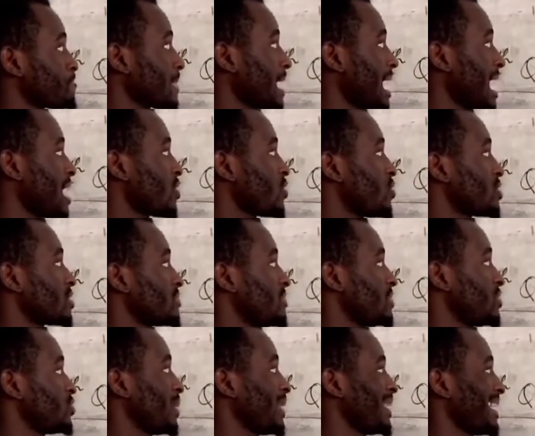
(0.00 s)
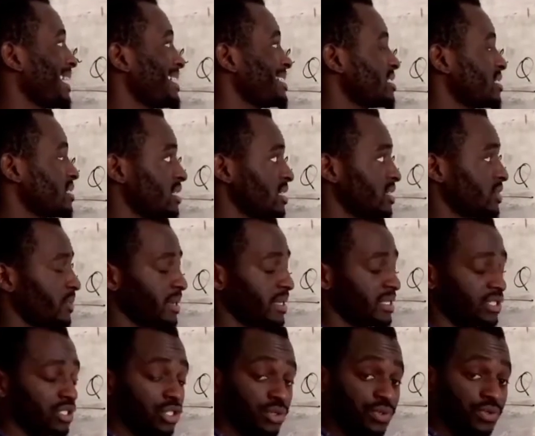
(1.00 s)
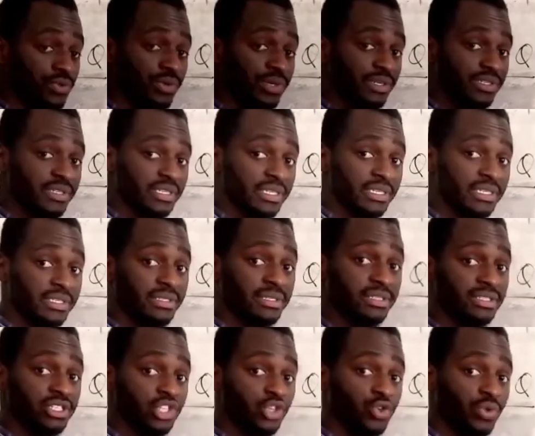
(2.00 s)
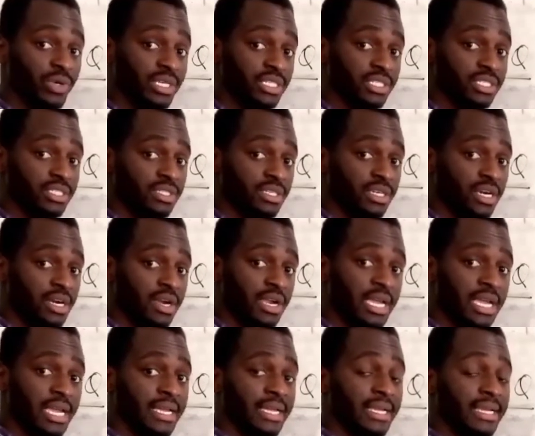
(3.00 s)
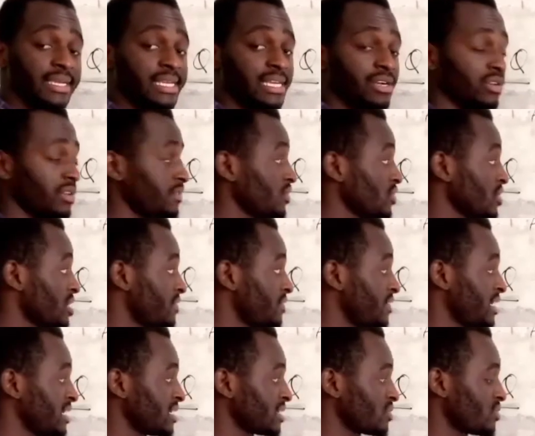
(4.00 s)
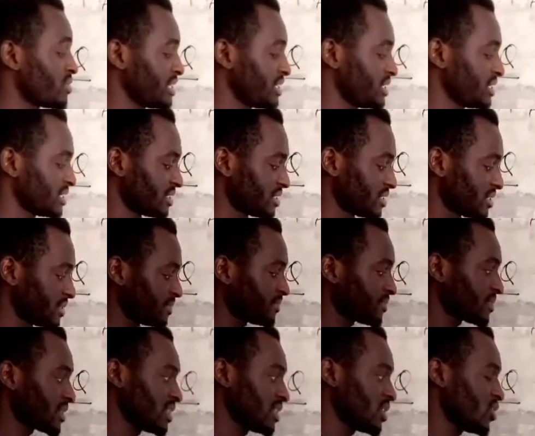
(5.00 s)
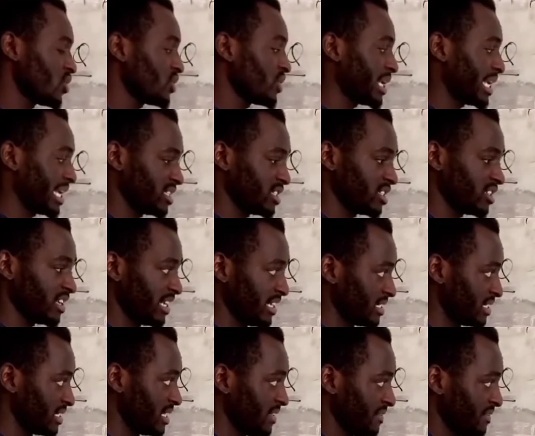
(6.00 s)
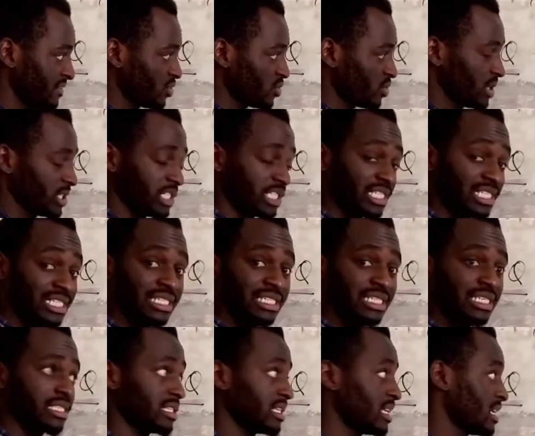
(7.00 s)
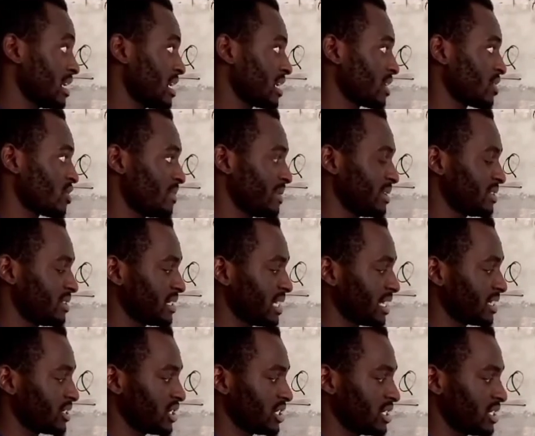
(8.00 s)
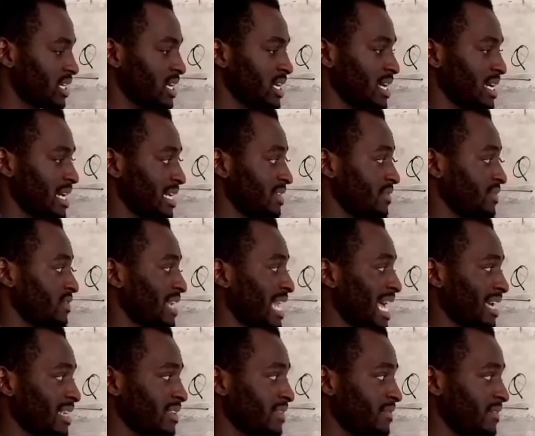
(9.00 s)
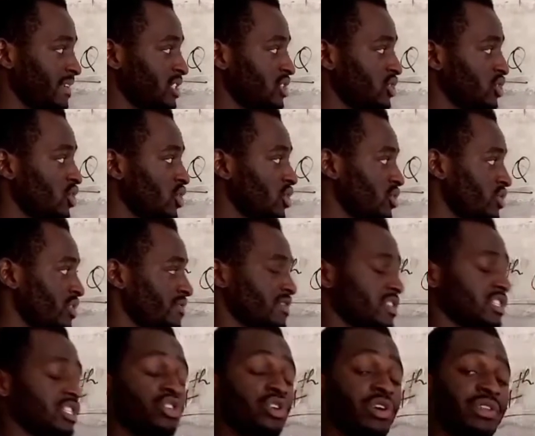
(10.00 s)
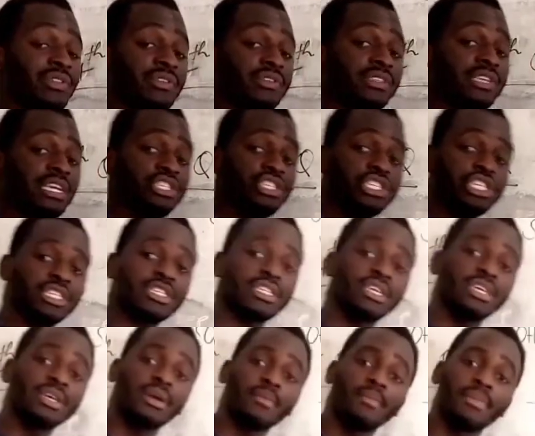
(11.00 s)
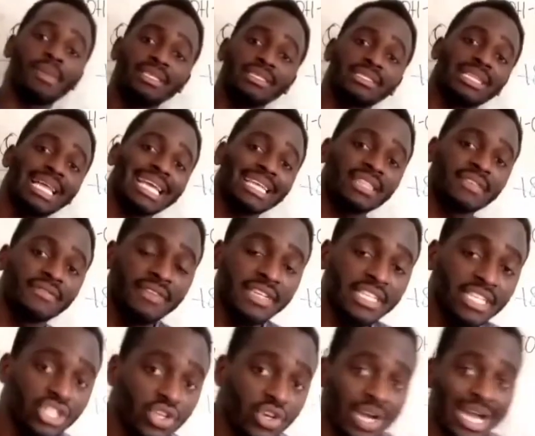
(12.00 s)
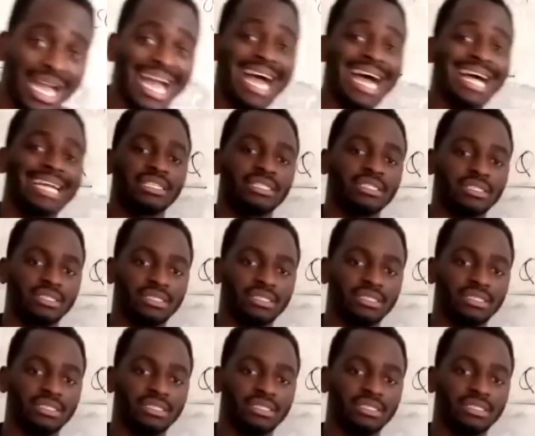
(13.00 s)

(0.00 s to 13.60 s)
angles between 90 degrees to 360 degrees. Okay, now if you have any questions, all you can do is leave your question in the comment section. And if you like the video, you've enjoyed the session, please like the video. And